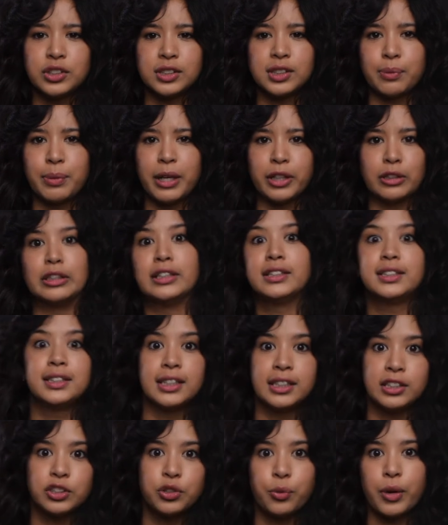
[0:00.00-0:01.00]
just about
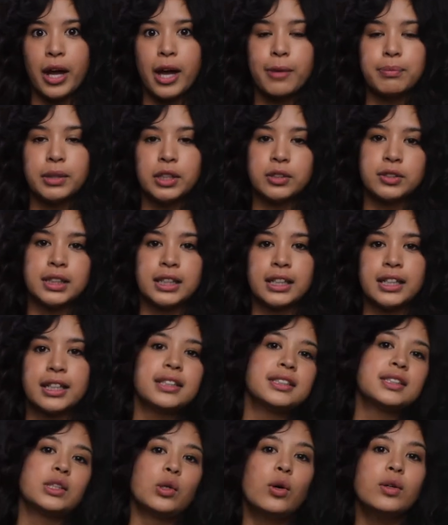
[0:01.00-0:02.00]
listening to rap music,
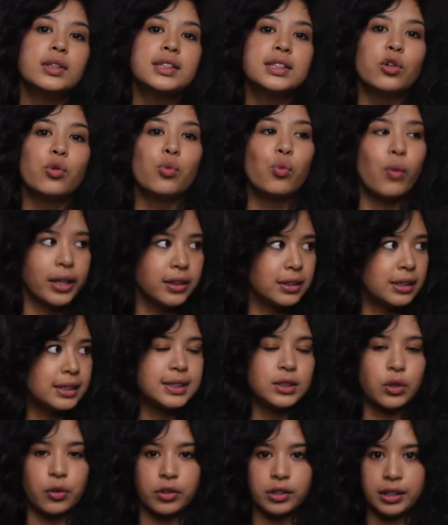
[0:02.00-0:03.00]
it's also when they
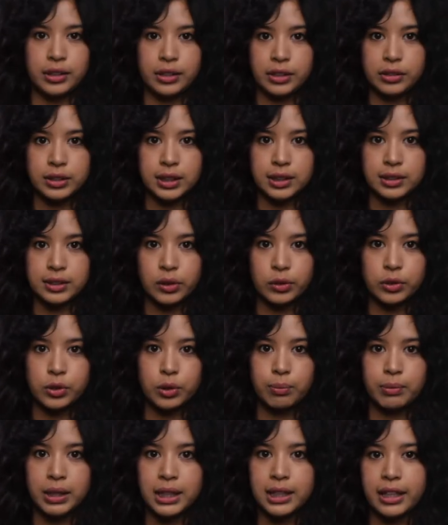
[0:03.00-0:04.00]
started using
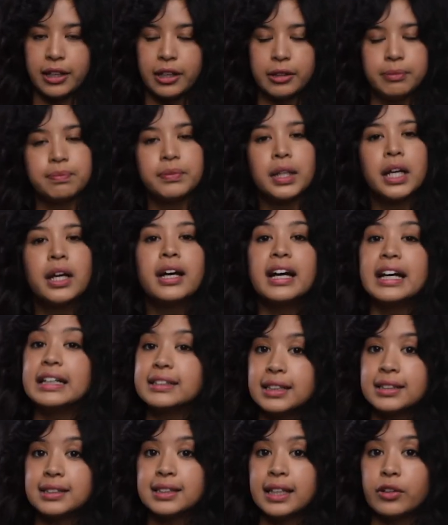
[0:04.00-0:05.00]
social media.
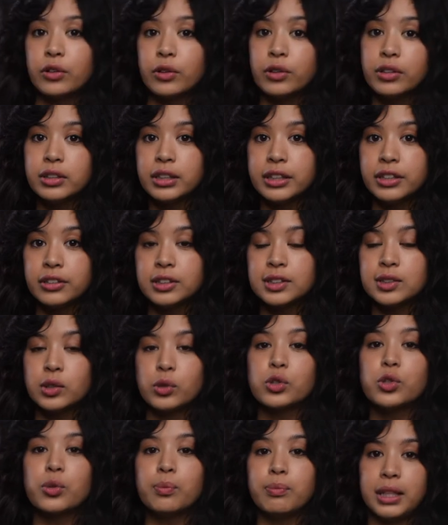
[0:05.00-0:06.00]
As I said earlier,
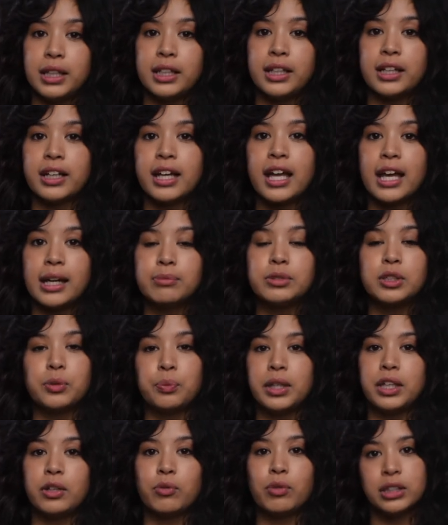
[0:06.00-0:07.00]
social media came to
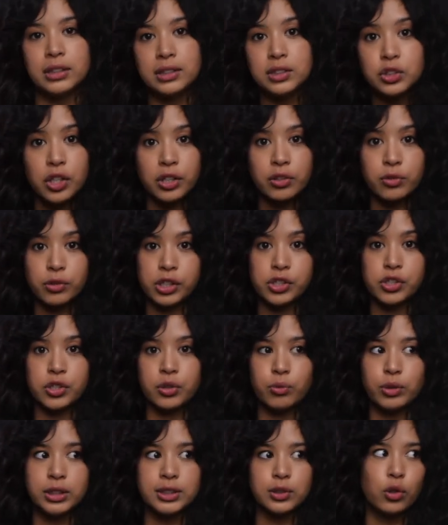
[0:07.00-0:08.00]
be when this
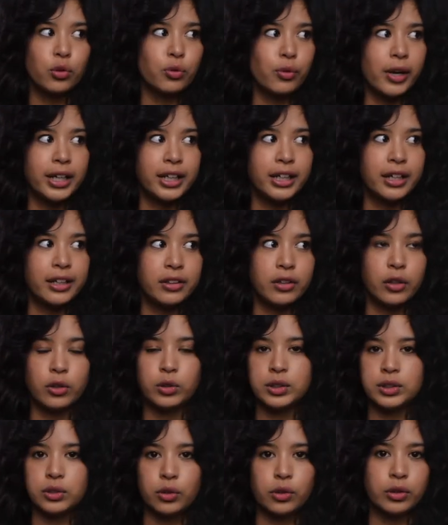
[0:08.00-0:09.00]
generation was already in
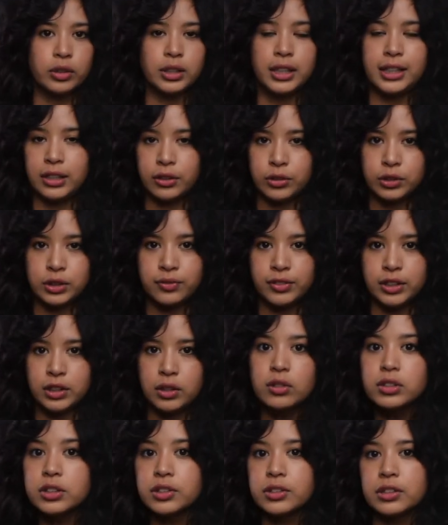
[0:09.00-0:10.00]
those early years of
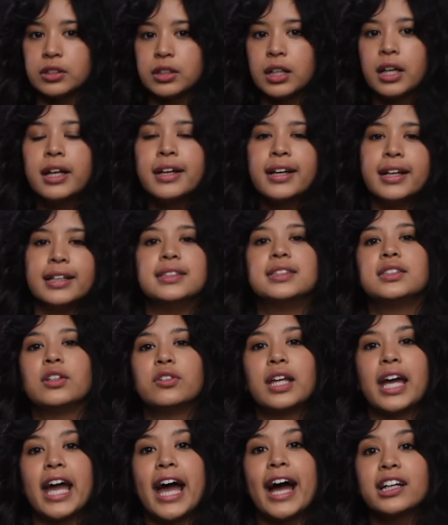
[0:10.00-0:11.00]
adulthood. And
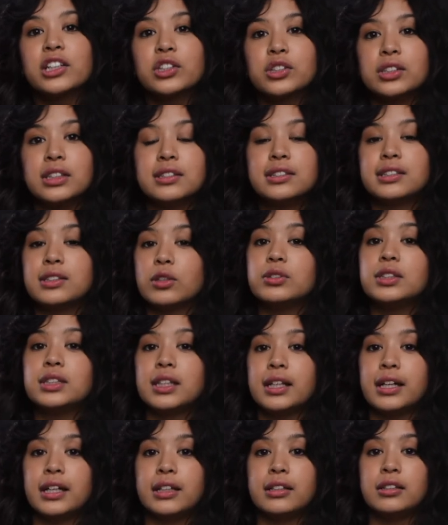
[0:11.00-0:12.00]
so they actually
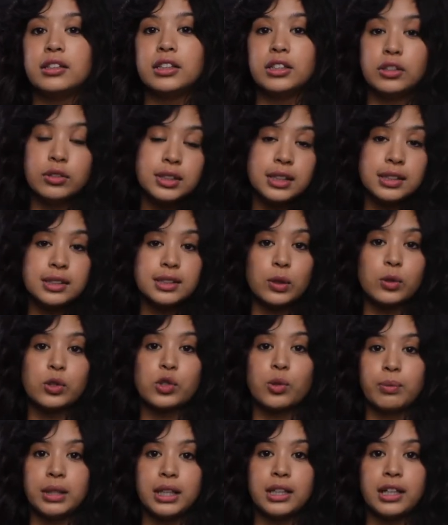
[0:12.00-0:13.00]
associate using
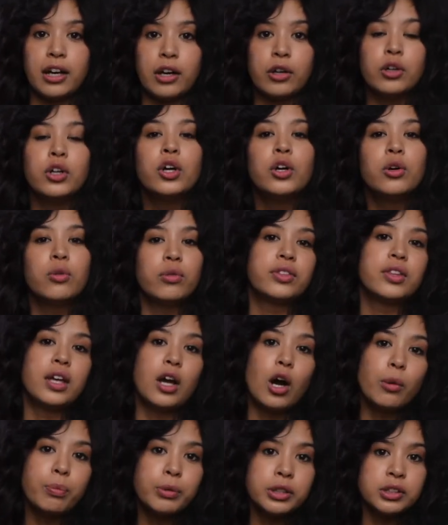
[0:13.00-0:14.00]
social media with
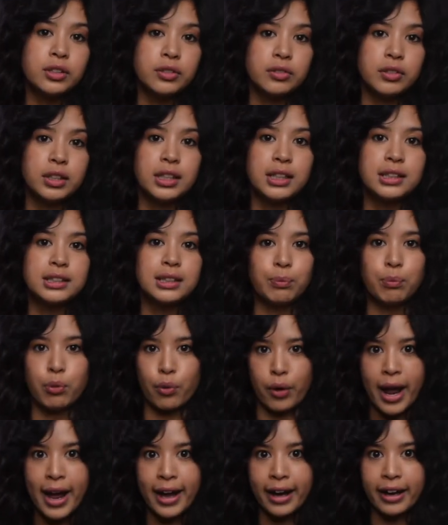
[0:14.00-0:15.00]
the opportunity to
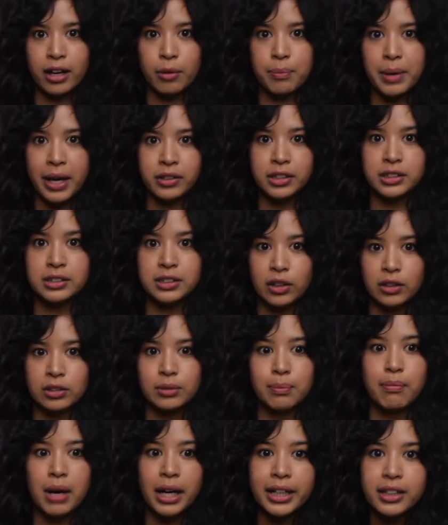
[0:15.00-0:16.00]
brag about
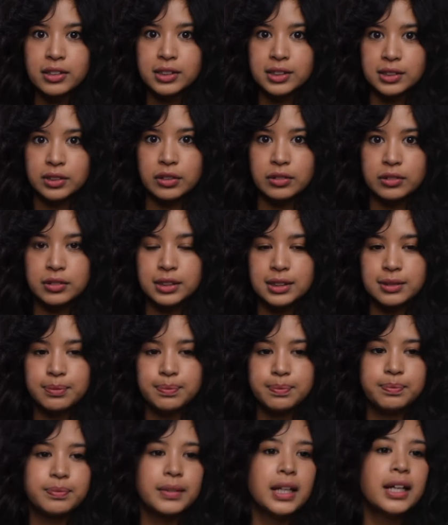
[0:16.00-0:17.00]
adult milestones.
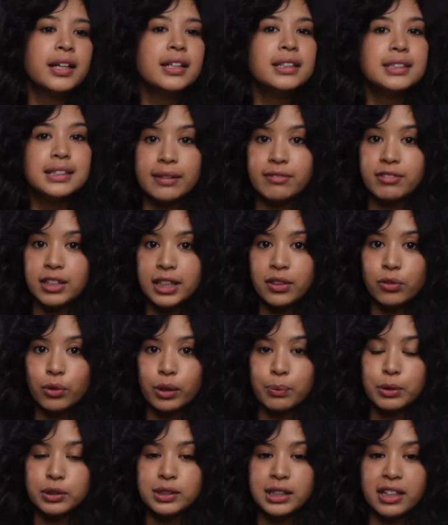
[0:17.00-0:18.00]

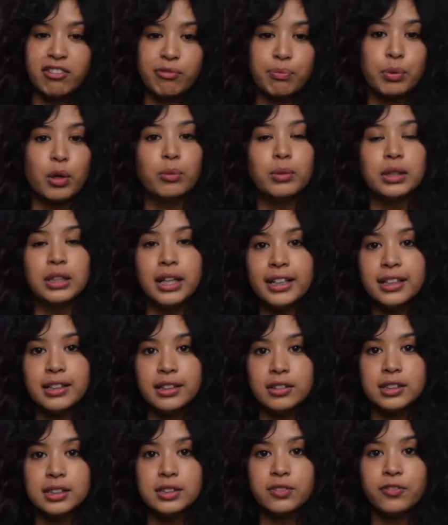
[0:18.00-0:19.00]
73% of
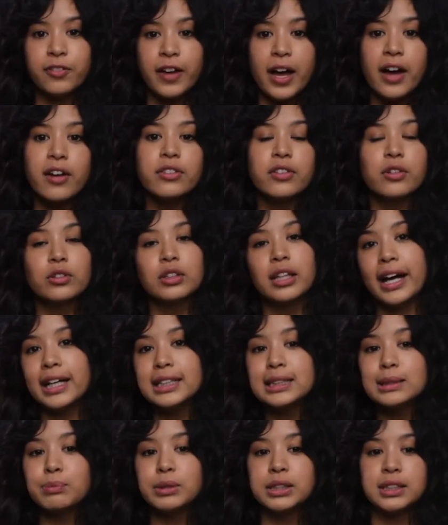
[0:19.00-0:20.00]
pro-millennials found their
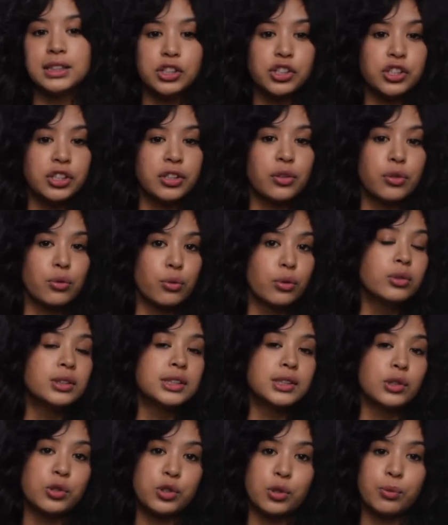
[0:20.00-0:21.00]
last position through a
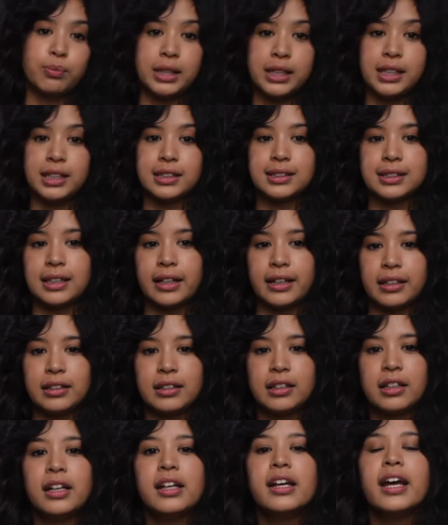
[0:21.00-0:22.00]
social media site,
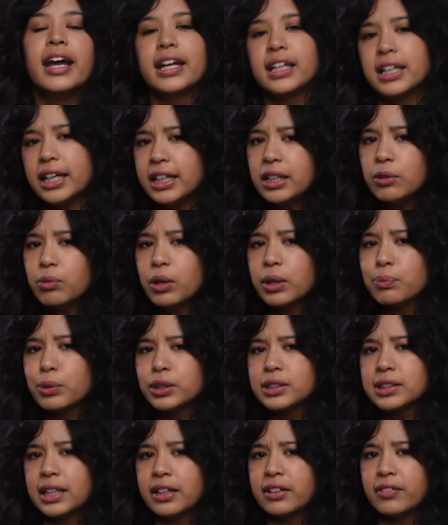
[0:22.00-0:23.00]
and
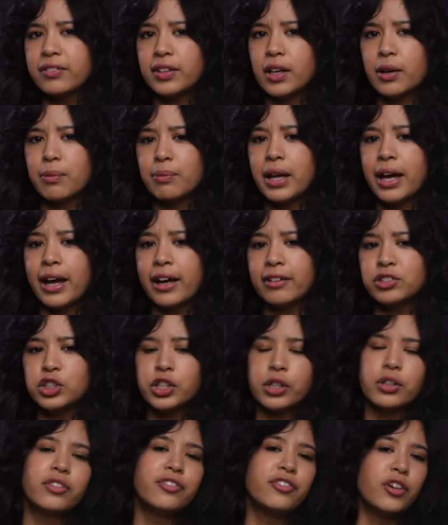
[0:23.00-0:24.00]
81% of them have
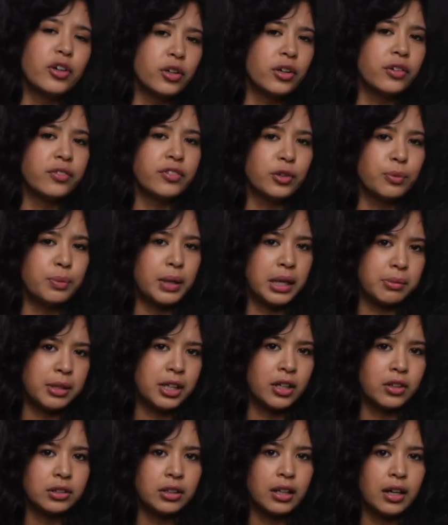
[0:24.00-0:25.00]
shared a photo of their
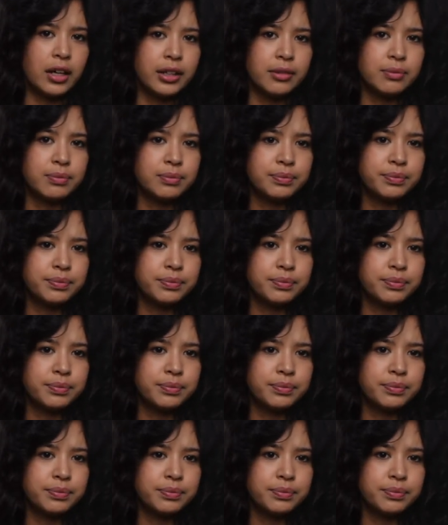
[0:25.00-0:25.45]
baby online.